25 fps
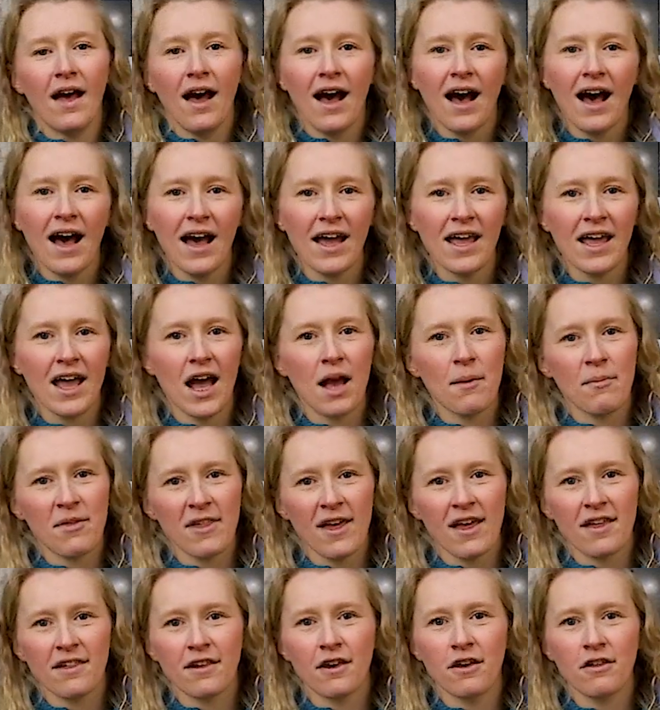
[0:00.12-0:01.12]
Hi, I'm
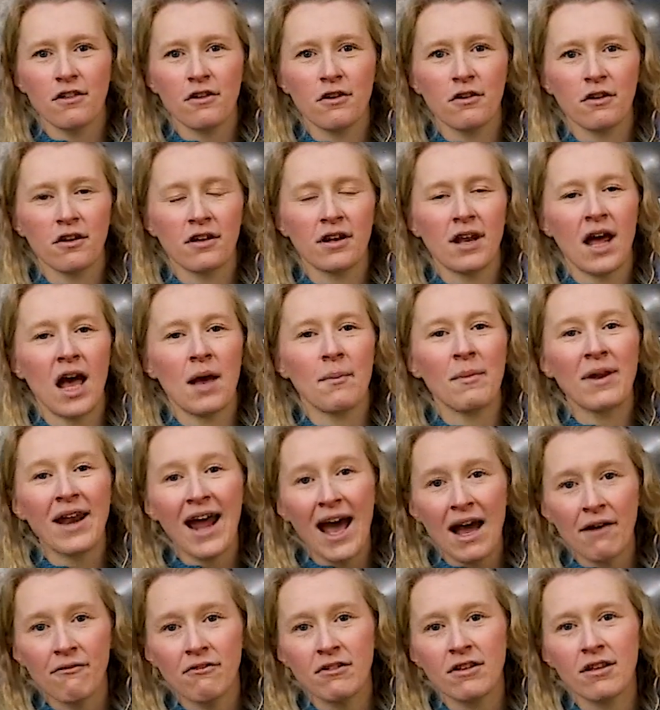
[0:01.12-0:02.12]
Saskia Dugan. I'm an
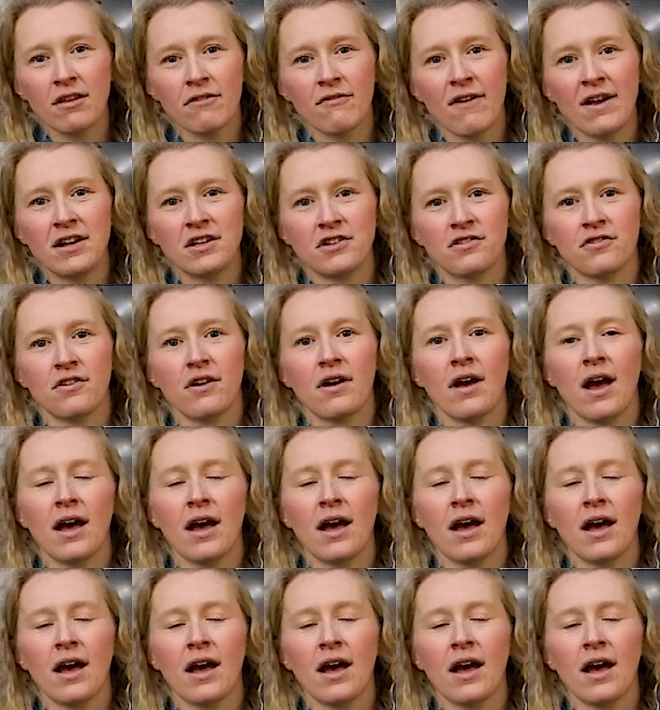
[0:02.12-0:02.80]
avid adventurer